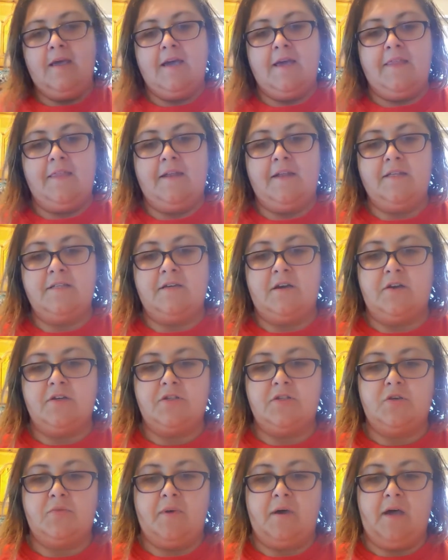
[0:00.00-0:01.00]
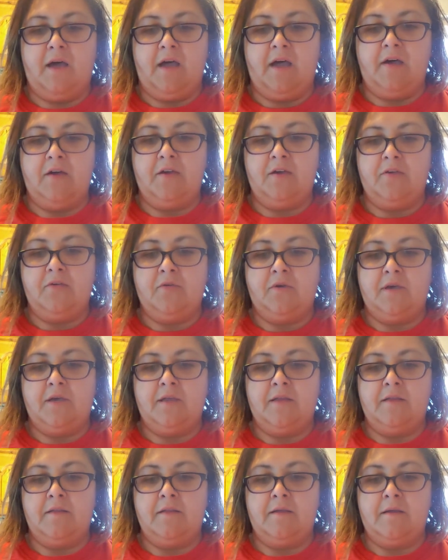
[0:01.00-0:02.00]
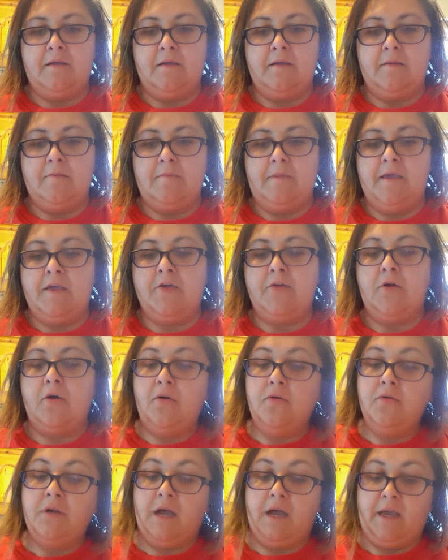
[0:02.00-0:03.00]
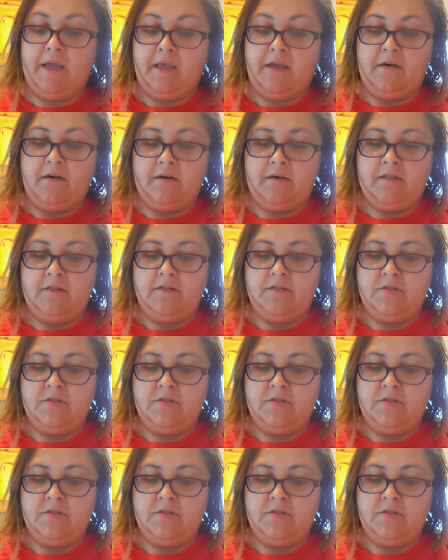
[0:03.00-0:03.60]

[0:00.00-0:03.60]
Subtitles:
And then it talks to you about how you can make your own icon.